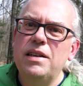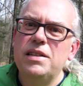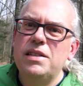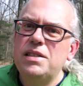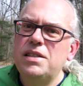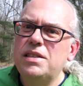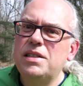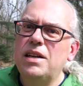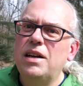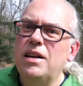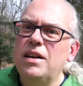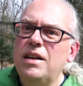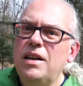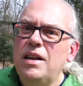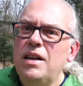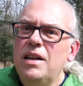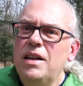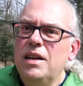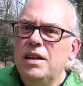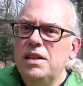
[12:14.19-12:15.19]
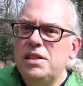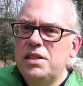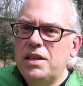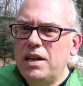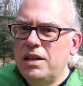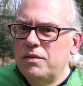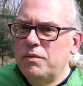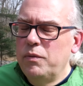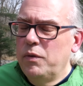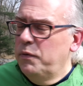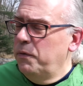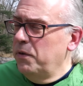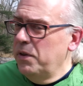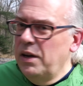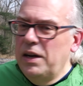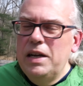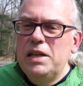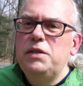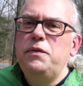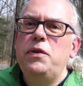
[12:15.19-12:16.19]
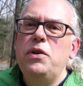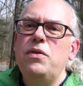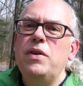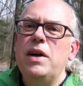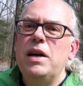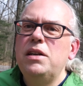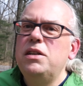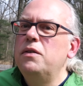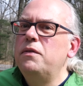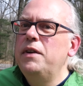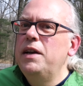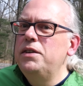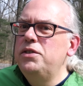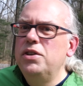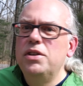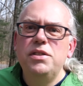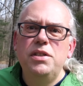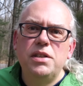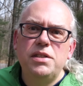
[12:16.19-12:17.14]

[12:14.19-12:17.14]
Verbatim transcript: It's it's for the last few activations,